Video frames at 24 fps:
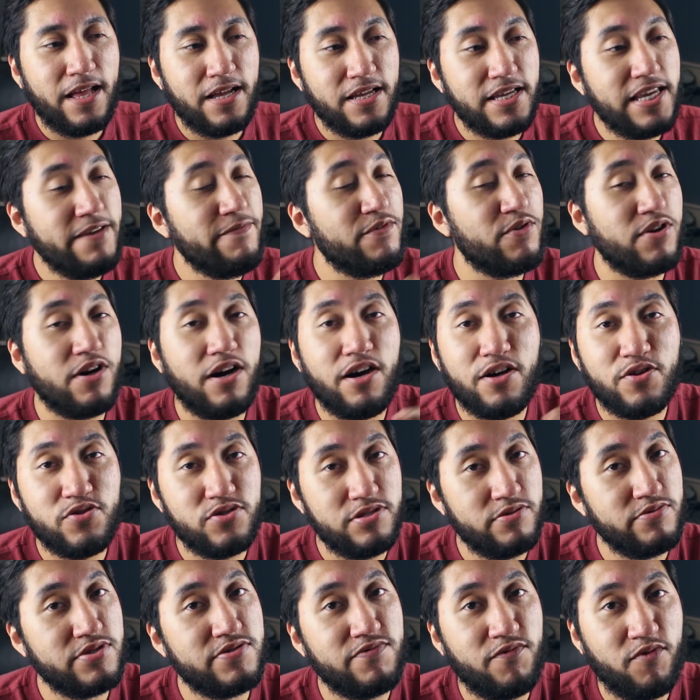Even
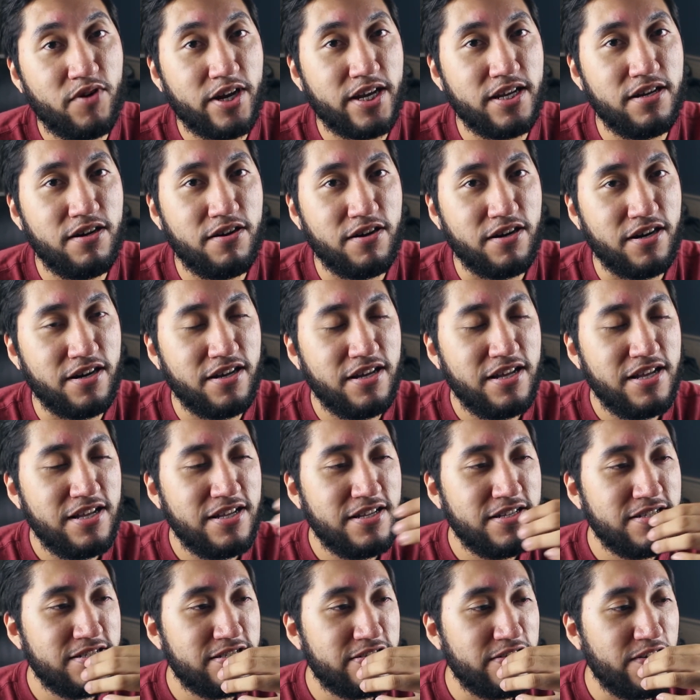100 was freaking hard.
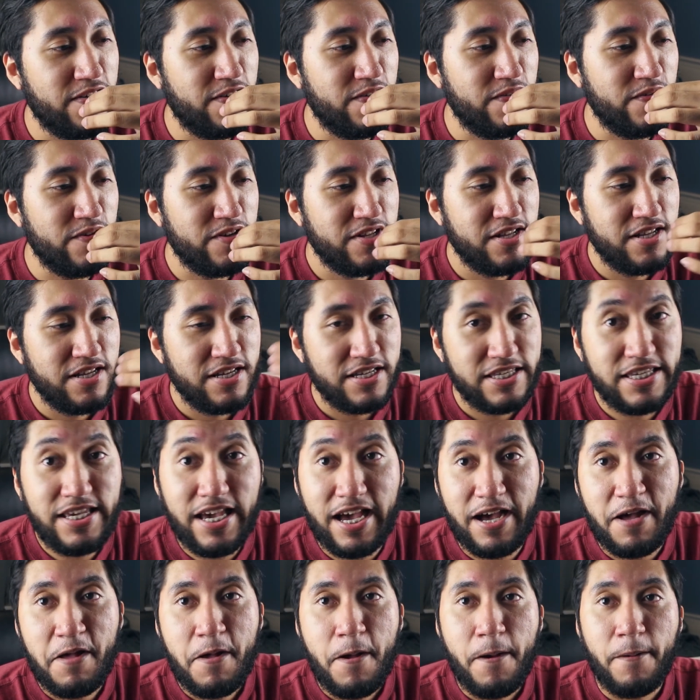So,
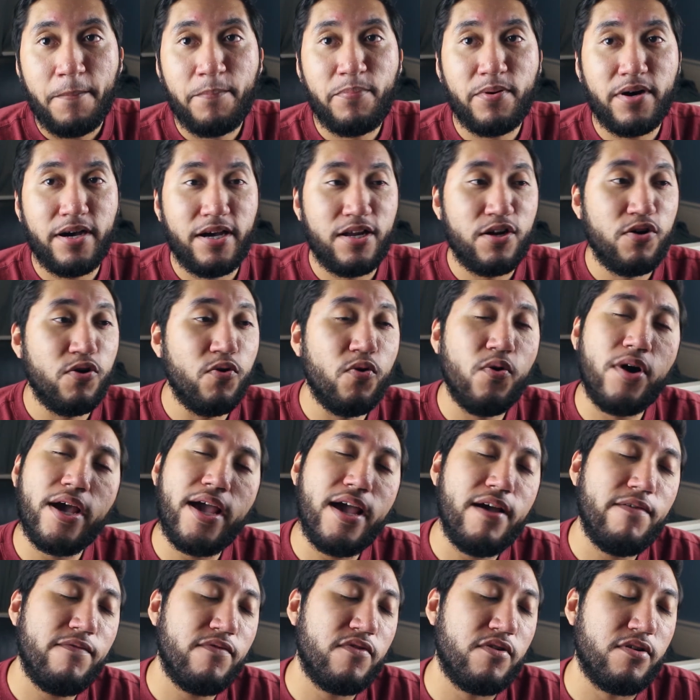yeah. But
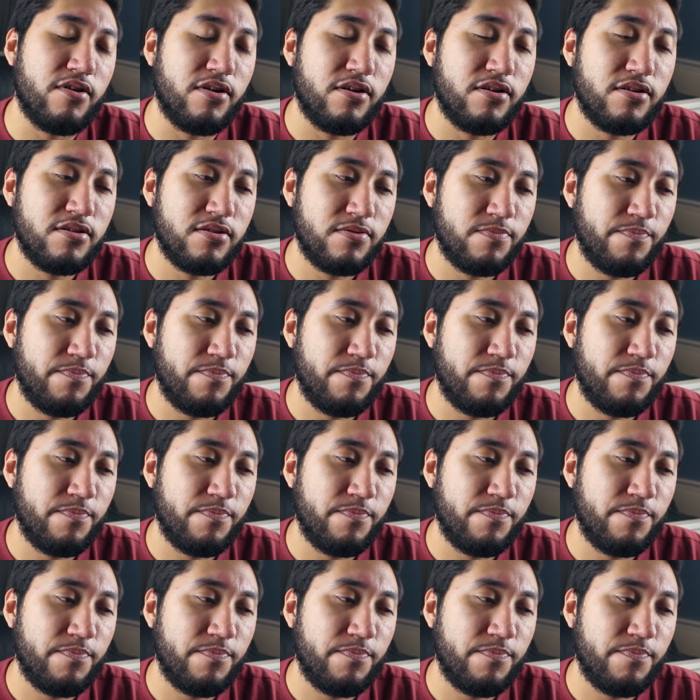whoever